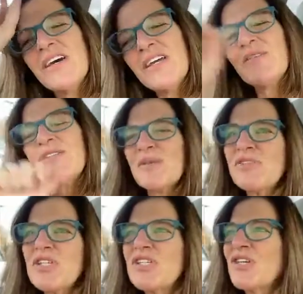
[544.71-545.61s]
you know,
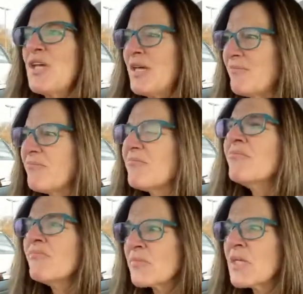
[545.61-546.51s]
substitute it.
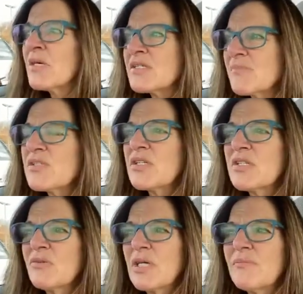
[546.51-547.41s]

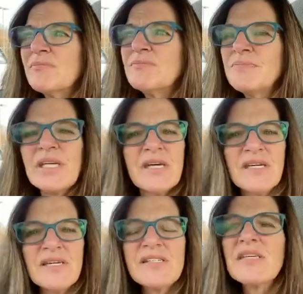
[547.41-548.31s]
Substitute it
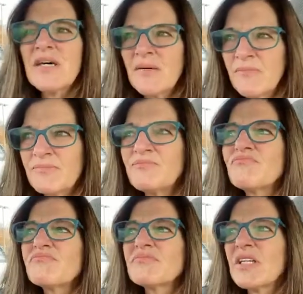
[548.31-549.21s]
because
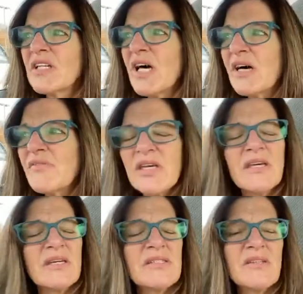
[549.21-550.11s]
um, love
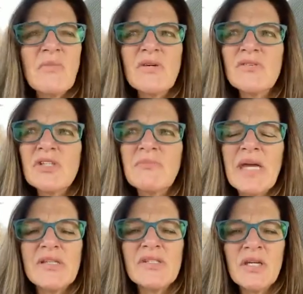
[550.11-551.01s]
is the most
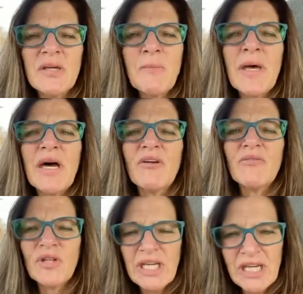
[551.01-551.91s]
amazing,
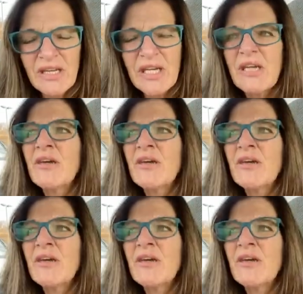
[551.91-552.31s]
powerful, healing